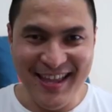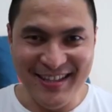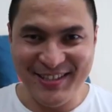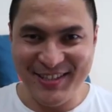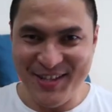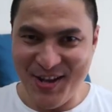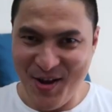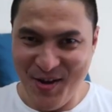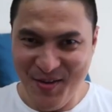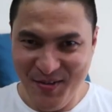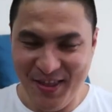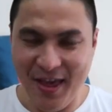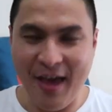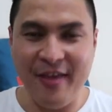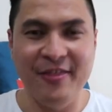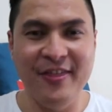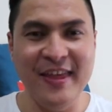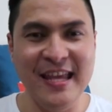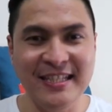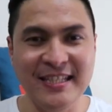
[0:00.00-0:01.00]
And so,
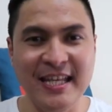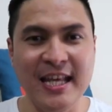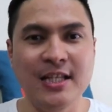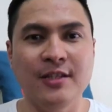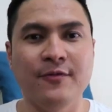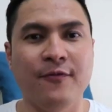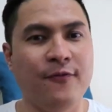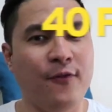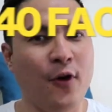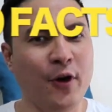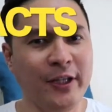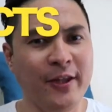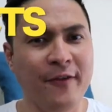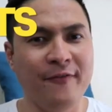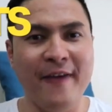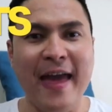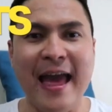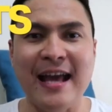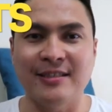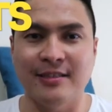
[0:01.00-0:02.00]
this is
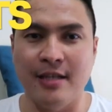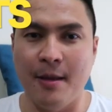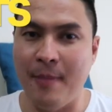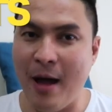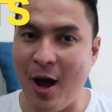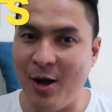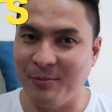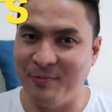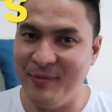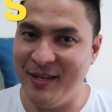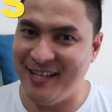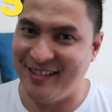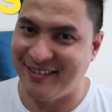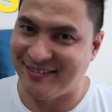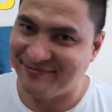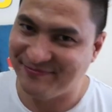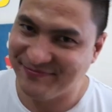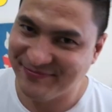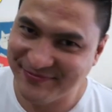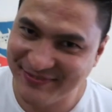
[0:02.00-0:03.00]
40 facts about
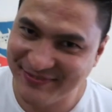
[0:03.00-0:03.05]
me.